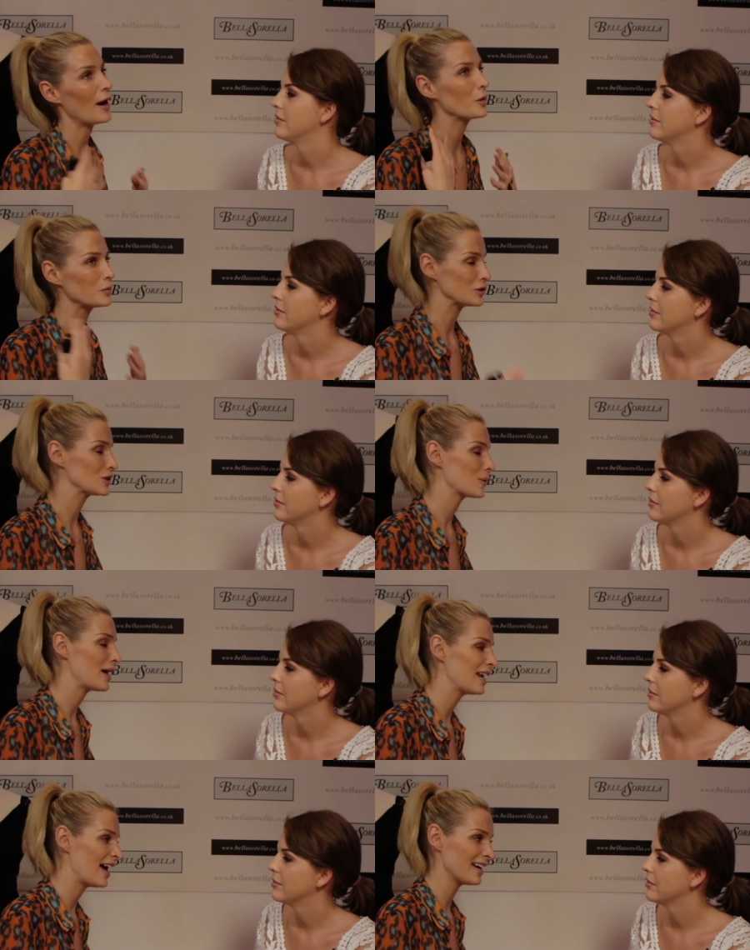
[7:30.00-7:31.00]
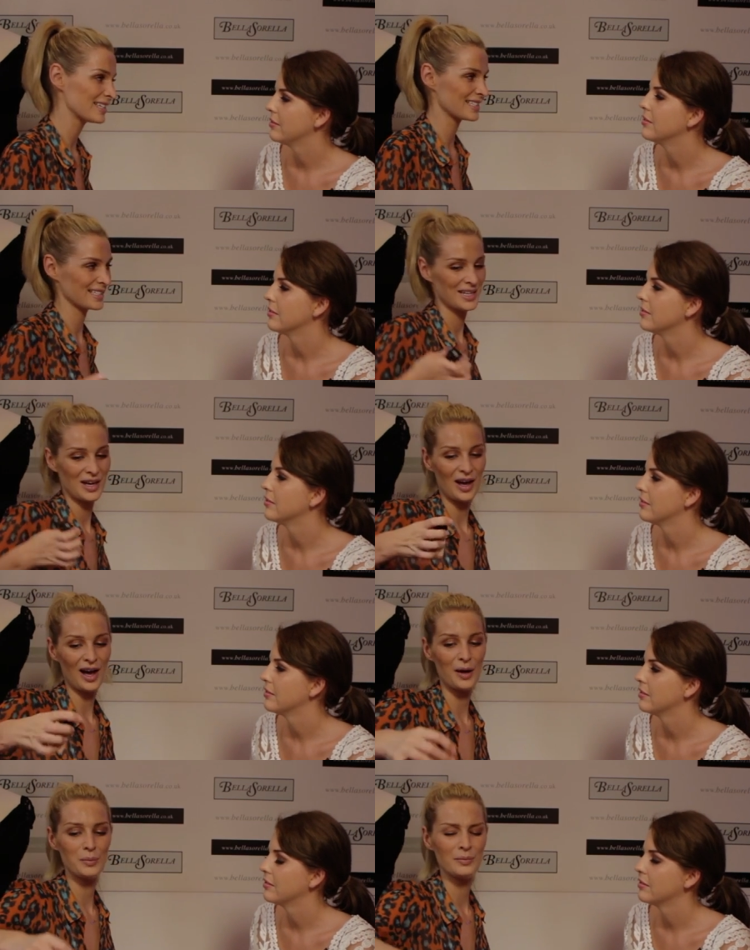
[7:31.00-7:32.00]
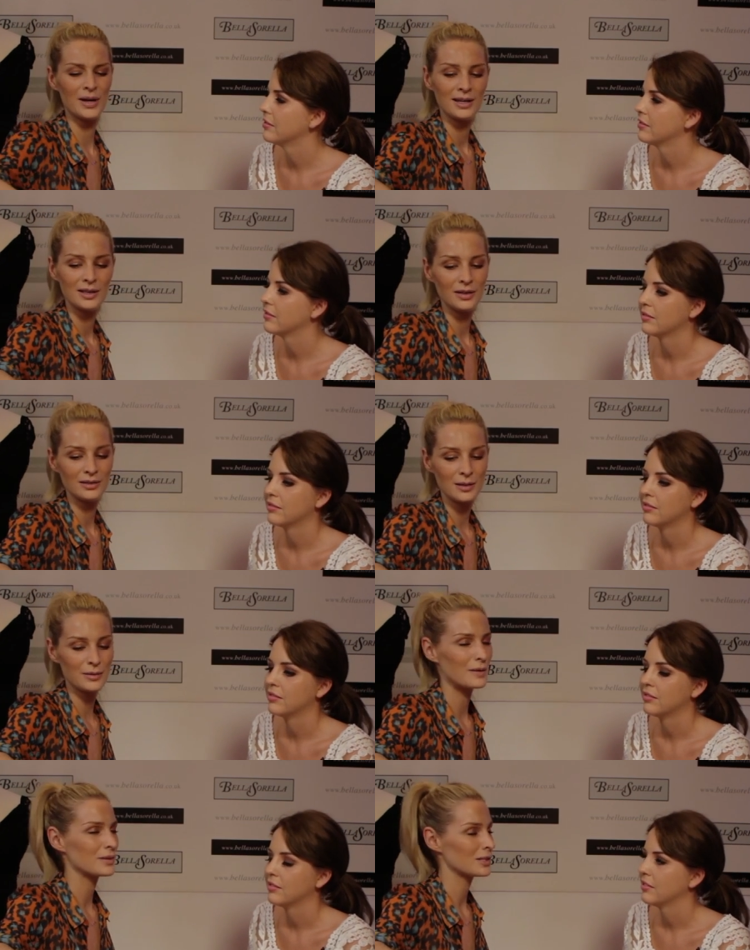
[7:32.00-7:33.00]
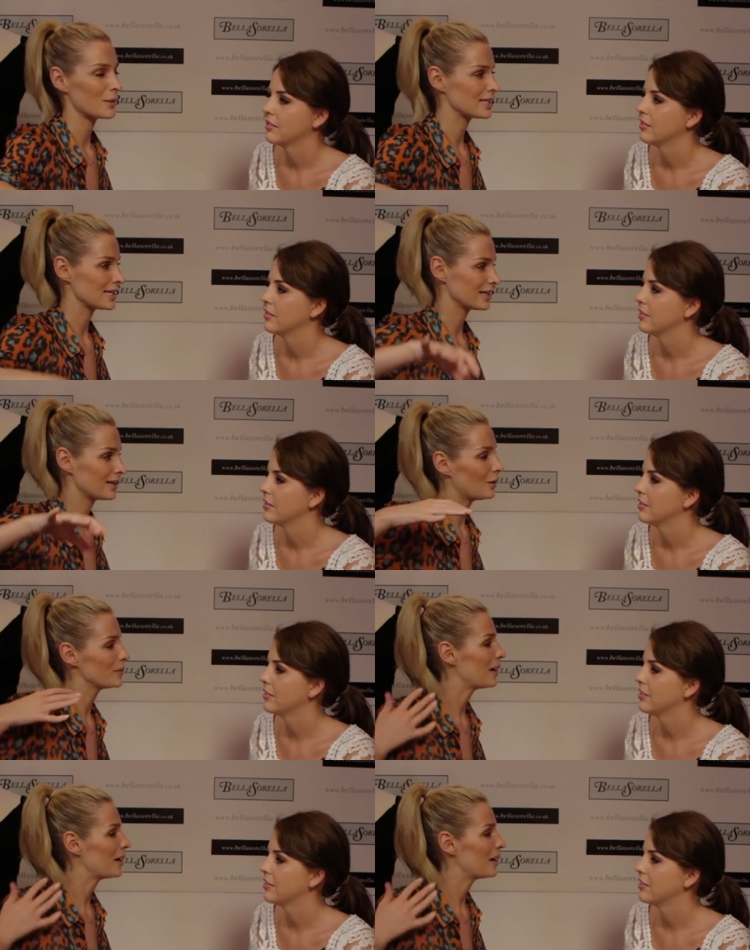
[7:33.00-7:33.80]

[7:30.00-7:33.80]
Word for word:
Speaker 1: helps you to sweat less. Um, sometimes sweating can't be